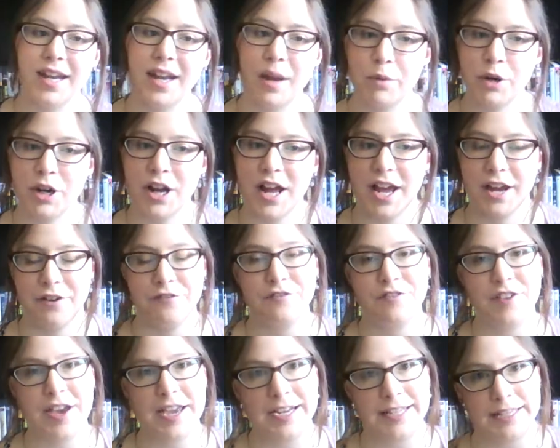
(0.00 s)
Number 9,
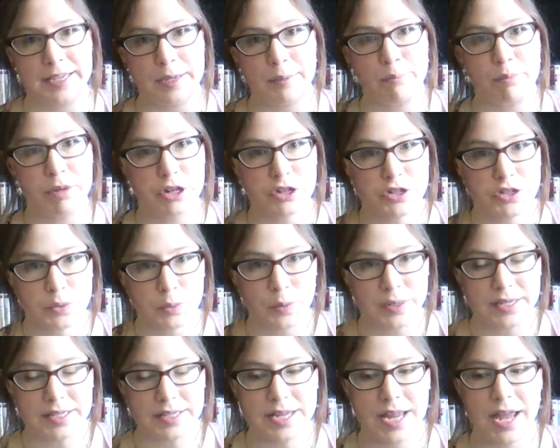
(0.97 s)
finally,
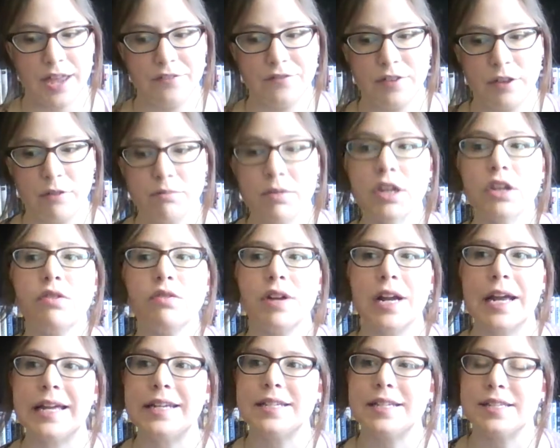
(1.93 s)
Bittersweet, a film that you were
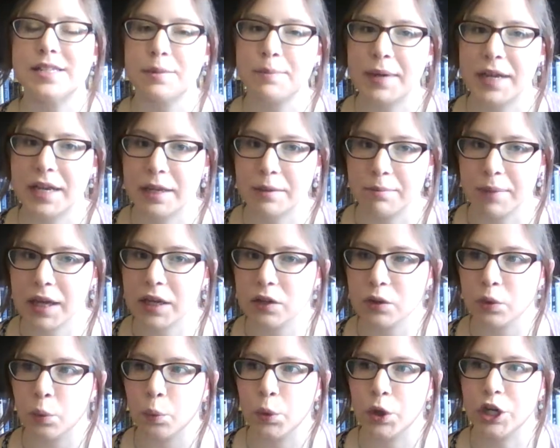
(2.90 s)
anticipating but
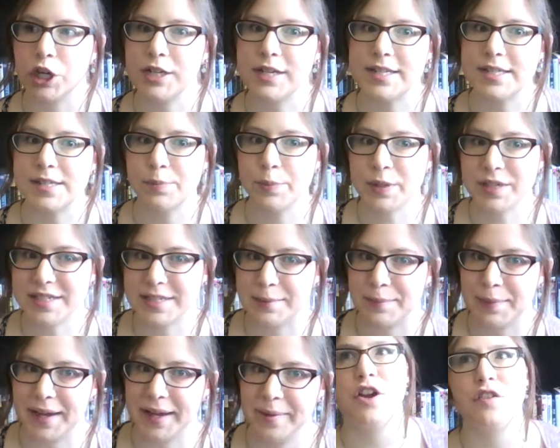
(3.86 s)
were disappointed
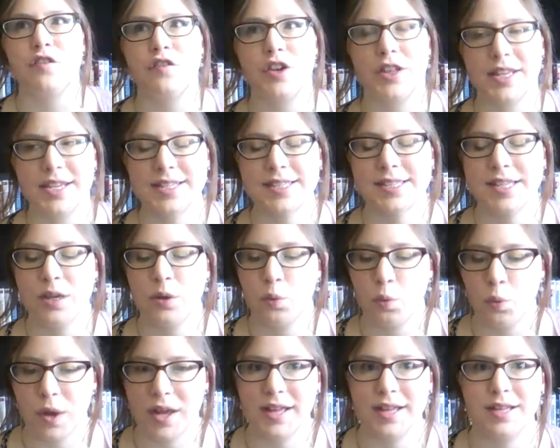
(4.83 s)
by. For this, it
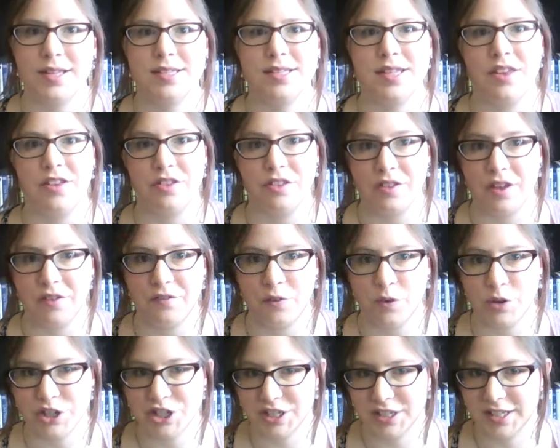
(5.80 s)
was,
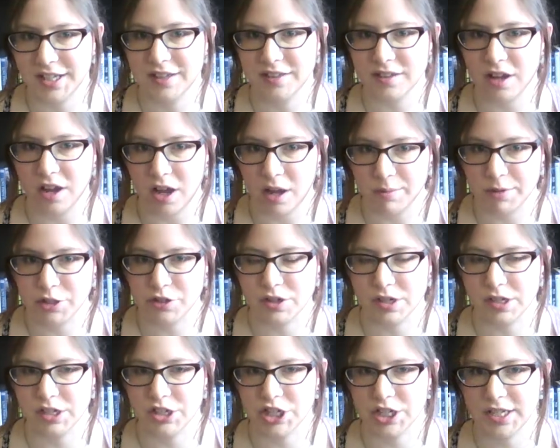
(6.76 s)
unfortunately, the Hobbit
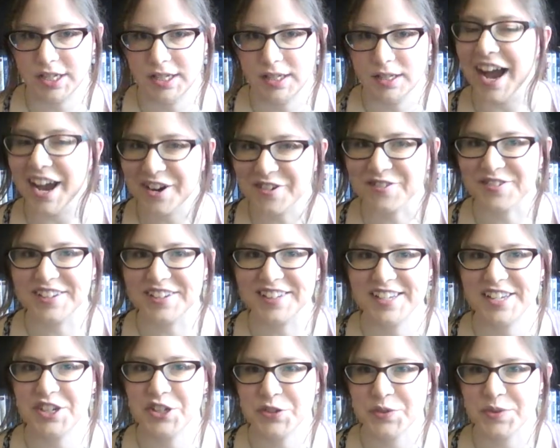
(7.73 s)
trilogy. I
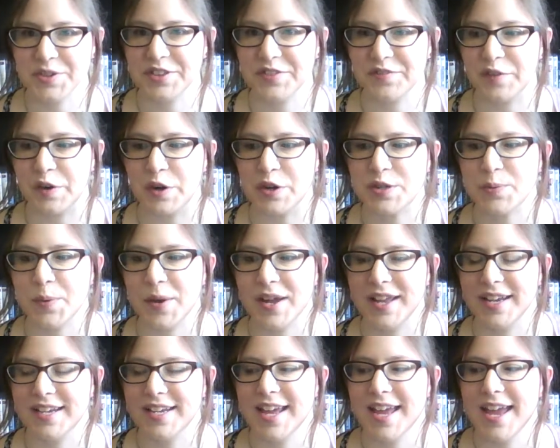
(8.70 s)
really enjoyed the first
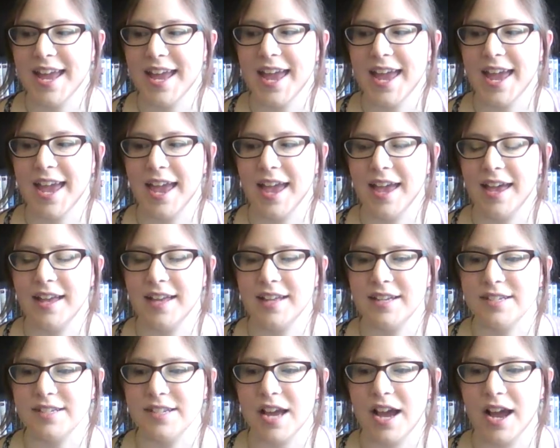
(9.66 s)
one,
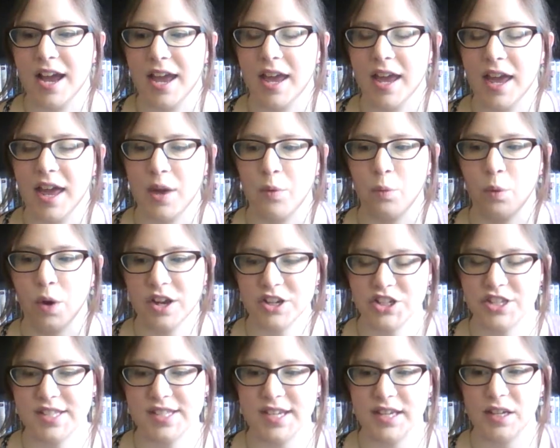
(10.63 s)
and I had watched
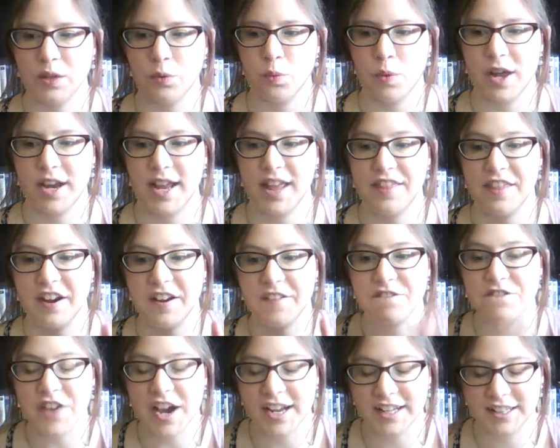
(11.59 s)
the second one, and then I
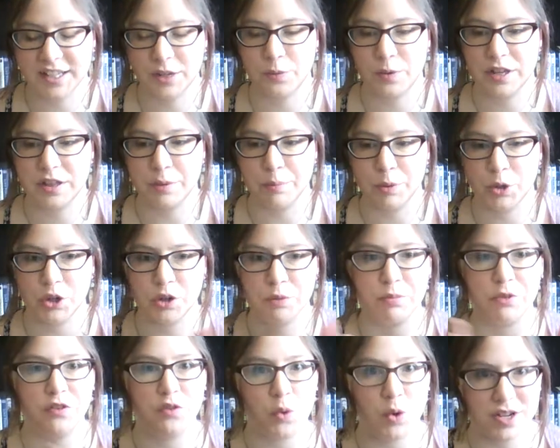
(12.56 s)
finally read the book
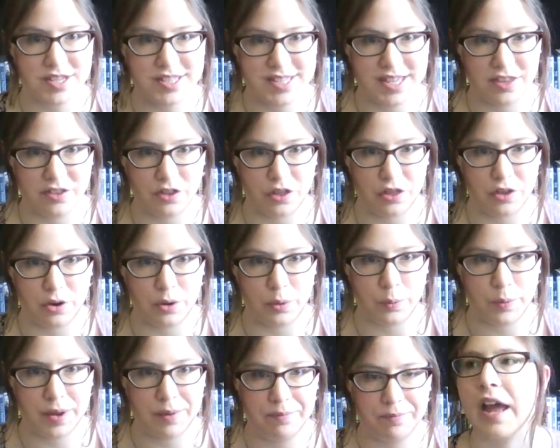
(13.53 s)
before seeing the third
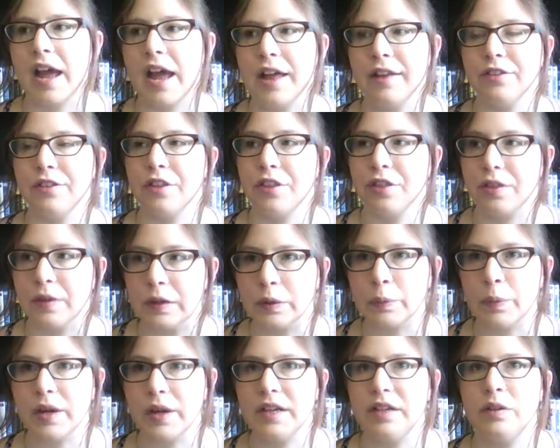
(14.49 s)
one. And the third
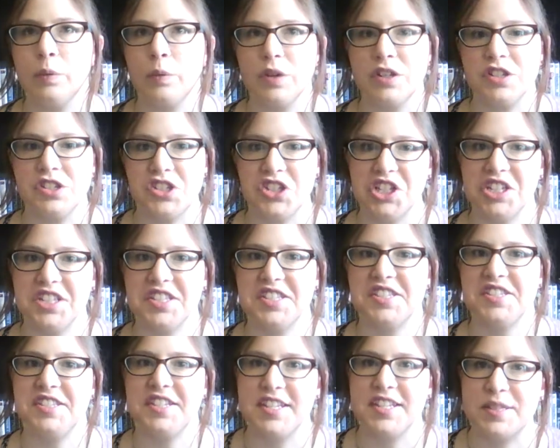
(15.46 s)
one was
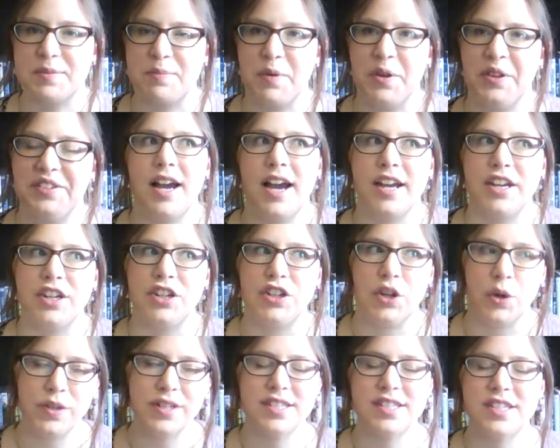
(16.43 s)
just dismal. I
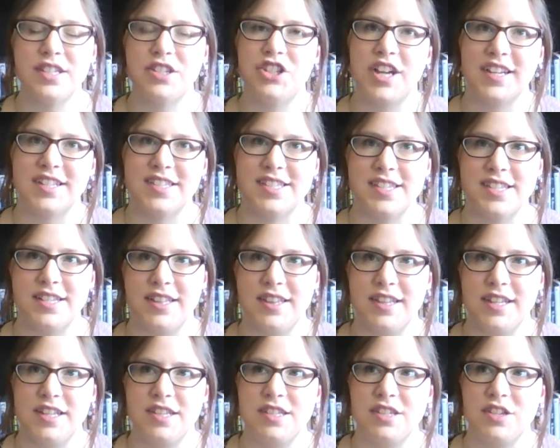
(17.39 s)
noticed that Jackson did
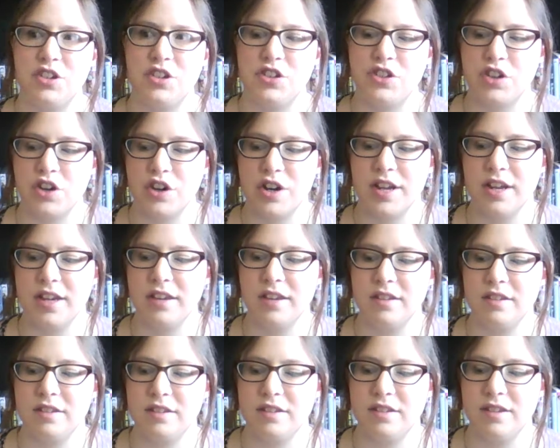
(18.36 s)
this
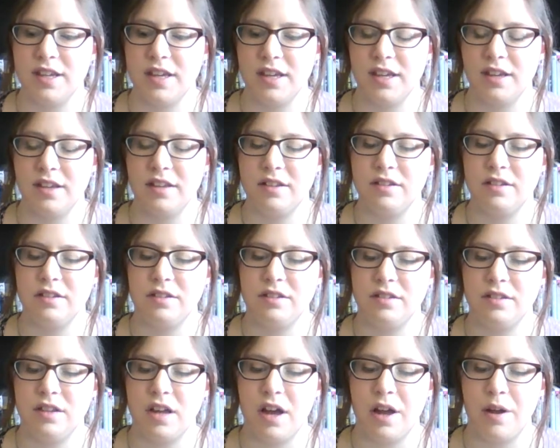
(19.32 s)
during the
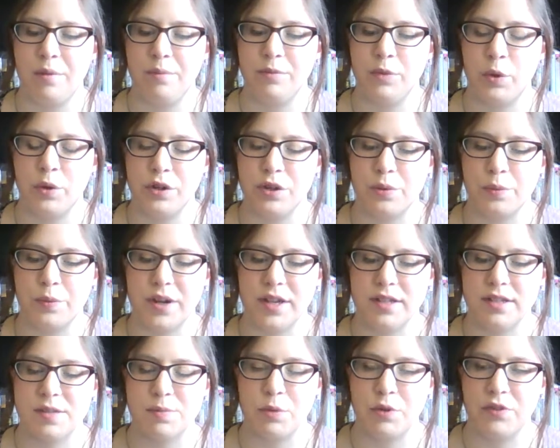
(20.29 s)
Lord of the
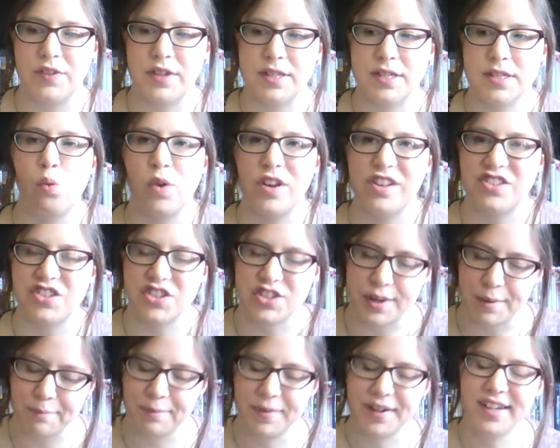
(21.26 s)
Rings movies. When
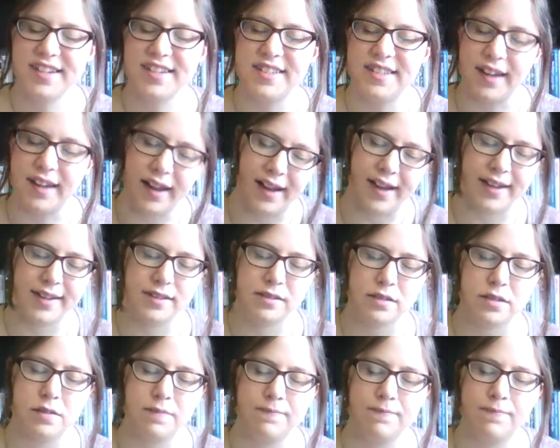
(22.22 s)
somebody
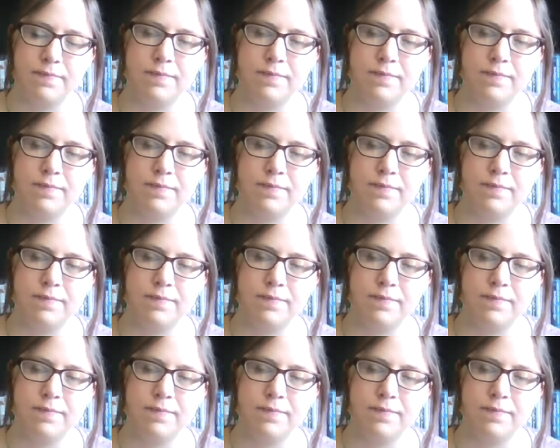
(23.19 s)
dies,